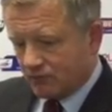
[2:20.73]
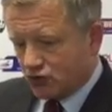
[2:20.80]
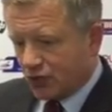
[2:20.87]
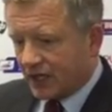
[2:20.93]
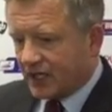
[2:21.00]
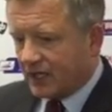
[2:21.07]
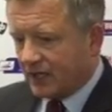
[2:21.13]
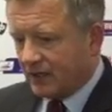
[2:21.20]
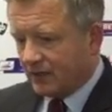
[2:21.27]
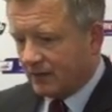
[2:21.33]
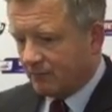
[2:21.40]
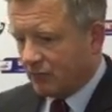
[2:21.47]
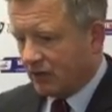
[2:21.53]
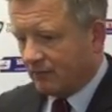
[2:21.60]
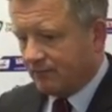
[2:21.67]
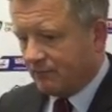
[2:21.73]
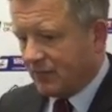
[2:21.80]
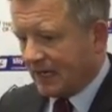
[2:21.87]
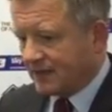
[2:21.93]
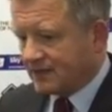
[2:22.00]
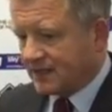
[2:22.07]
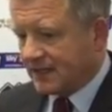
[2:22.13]
tricky. But
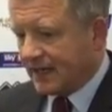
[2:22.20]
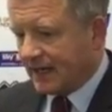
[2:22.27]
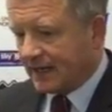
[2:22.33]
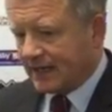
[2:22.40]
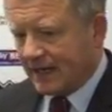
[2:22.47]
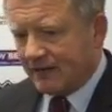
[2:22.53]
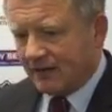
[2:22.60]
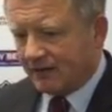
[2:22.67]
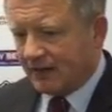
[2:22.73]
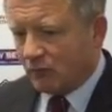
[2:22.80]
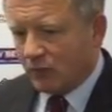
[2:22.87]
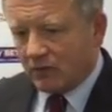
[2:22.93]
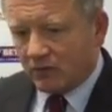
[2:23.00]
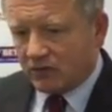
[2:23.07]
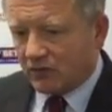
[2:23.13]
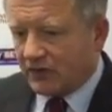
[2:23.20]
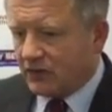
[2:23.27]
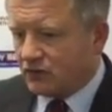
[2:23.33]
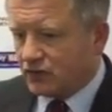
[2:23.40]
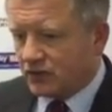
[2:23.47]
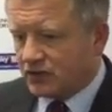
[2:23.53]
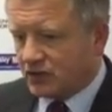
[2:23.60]
back to yet again, I think we were
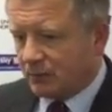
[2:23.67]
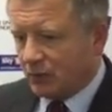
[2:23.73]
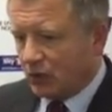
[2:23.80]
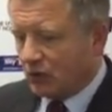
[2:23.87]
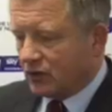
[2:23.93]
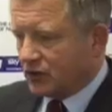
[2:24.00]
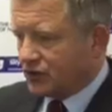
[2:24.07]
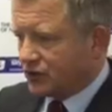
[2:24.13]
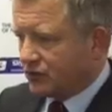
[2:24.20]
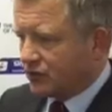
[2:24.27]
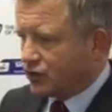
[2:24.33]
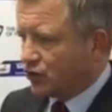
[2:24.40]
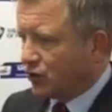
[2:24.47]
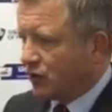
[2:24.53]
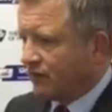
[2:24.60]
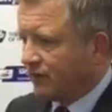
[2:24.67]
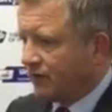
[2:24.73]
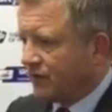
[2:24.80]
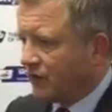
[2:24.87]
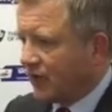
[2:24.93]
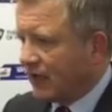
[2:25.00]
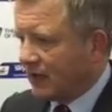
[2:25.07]
300 supporters short of
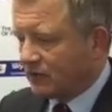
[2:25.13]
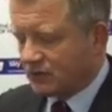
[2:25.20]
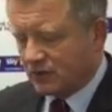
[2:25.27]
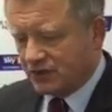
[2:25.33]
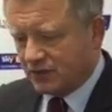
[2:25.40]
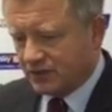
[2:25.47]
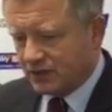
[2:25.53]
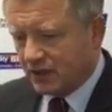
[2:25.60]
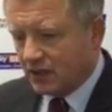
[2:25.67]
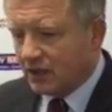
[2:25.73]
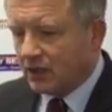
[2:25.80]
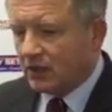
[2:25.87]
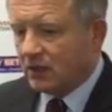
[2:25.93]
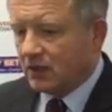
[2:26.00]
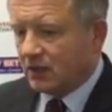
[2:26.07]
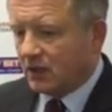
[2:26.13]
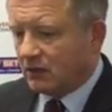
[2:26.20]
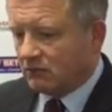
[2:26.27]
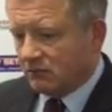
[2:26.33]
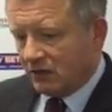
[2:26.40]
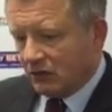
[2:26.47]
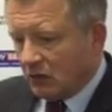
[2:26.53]
a full house, which was
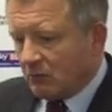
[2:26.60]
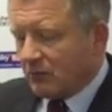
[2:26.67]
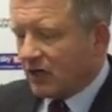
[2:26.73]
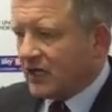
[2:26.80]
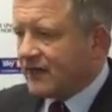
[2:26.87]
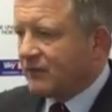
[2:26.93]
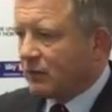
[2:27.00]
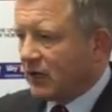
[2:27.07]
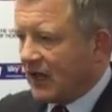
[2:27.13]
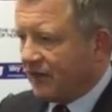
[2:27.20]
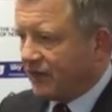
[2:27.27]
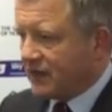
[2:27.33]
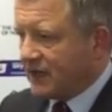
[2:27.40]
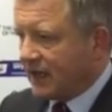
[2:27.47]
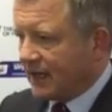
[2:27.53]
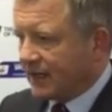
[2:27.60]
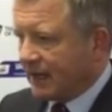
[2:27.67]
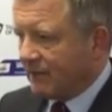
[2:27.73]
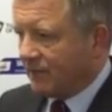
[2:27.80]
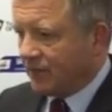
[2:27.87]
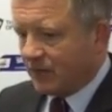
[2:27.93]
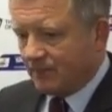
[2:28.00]
an unbelievable effort yet
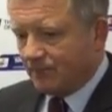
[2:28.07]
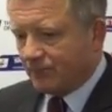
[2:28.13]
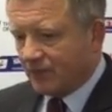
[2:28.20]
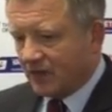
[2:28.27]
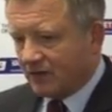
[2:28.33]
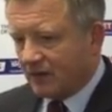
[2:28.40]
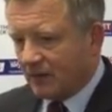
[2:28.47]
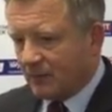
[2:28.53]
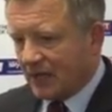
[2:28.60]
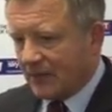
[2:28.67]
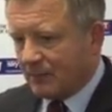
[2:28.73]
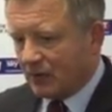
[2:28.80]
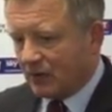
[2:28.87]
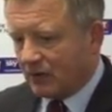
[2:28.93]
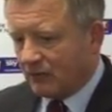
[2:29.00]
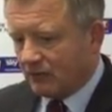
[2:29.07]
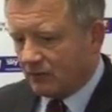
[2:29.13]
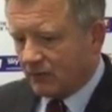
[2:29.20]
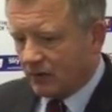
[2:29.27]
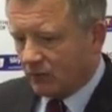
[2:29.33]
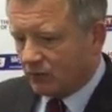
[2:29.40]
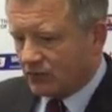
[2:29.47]
again from the people
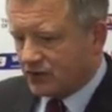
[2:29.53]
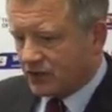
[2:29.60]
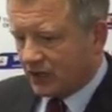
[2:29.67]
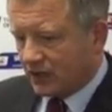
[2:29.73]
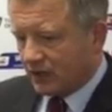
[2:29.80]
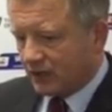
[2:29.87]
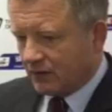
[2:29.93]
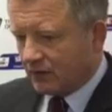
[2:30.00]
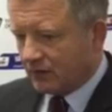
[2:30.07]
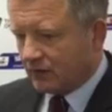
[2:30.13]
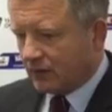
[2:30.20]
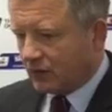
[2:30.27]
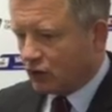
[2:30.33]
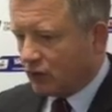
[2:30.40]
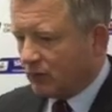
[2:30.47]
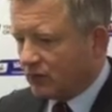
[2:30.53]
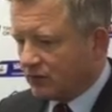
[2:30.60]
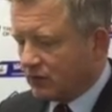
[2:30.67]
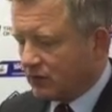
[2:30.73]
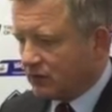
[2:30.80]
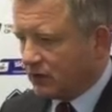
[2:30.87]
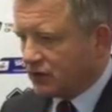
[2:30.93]
that come
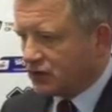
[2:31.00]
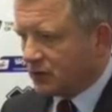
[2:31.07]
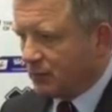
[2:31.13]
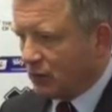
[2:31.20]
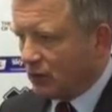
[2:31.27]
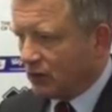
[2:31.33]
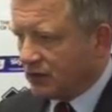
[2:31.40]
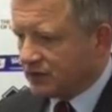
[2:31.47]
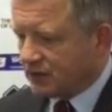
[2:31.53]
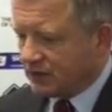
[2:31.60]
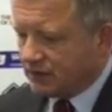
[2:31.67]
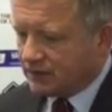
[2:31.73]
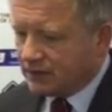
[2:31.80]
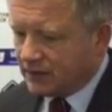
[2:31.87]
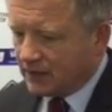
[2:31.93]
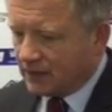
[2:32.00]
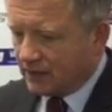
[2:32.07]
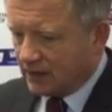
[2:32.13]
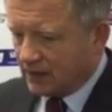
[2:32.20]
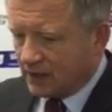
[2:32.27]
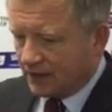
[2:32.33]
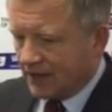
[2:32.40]
and support us. And
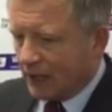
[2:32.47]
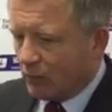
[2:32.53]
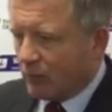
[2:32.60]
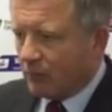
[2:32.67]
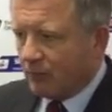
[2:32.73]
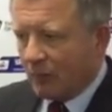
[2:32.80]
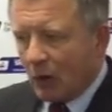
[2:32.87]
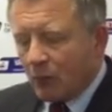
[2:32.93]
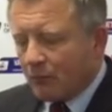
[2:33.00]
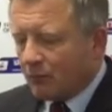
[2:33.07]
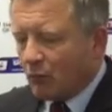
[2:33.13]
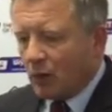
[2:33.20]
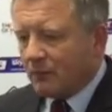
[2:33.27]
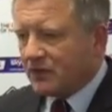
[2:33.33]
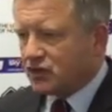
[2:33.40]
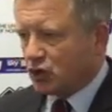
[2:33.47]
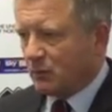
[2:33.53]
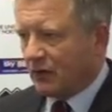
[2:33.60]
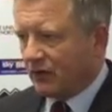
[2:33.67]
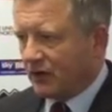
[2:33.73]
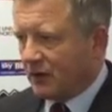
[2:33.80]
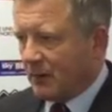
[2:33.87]
now we won't be
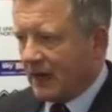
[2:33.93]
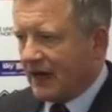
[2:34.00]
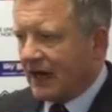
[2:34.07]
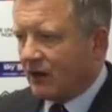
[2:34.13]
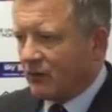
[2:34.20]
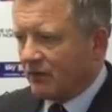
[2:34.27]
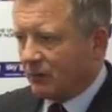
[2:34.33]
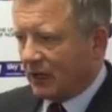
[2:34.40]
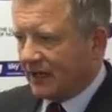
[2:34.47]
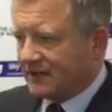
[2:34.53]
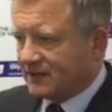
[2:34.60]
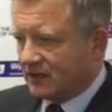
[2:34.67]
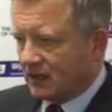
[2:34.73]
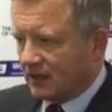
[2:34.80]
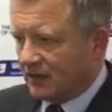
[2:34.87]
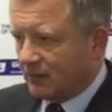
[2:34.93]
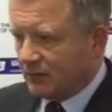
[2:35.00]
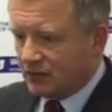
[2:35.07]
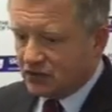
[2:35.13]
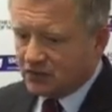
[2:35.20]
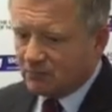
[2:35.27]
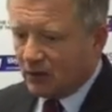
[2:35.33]
too bothered about how we play tonight. They'll
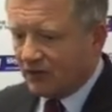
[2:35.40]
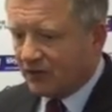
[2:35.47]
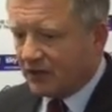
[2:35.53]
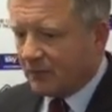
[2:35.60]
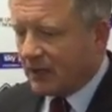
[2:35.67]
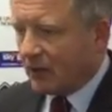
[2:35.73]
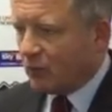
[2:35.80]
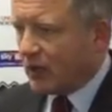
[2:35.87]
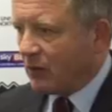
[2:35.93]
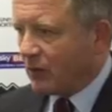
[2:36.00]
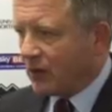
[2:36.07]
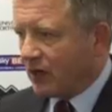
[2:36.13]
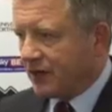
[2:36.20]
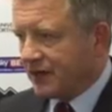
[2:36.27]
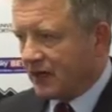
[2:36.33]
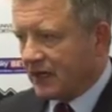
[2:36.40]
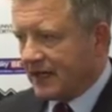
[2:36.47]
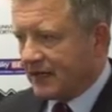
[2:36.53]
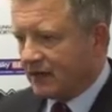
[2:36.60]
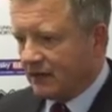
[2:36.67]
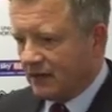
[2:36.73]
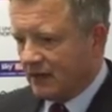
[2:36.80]
be just bothered about where we are in the
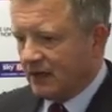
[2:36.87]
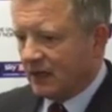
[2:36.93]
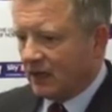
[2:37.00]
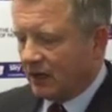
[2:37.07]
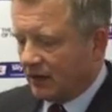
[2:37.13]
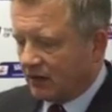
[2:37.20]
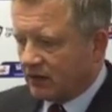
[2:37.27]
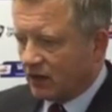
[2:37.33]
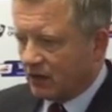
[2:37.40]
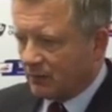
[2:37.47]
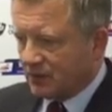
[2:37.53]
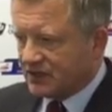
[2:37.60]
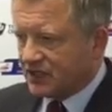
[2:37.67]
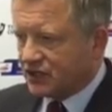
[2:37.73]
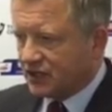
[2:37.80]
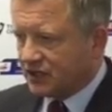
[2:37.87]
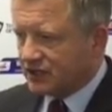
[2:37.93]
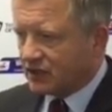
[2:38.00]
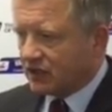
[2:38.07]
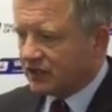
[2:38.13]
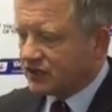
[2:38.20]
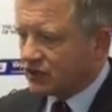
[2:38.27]
league. And the third position
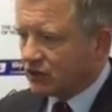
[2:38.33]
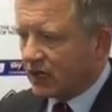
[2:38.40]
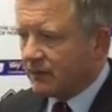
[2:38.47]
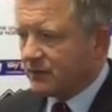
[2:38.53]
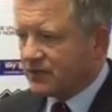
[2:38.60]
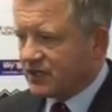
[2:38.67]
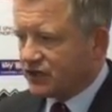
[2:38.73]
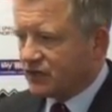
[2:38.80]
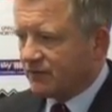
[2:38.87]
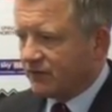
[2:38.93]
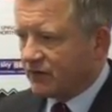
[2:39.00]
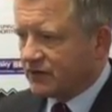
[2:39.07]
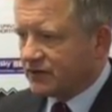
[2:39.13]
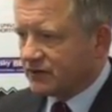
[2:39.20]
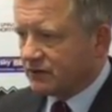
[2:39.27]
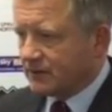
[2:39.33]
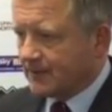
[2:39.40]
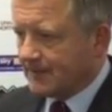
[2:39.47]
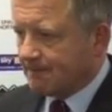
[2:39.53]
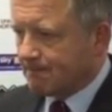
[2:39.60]
is a great position for us.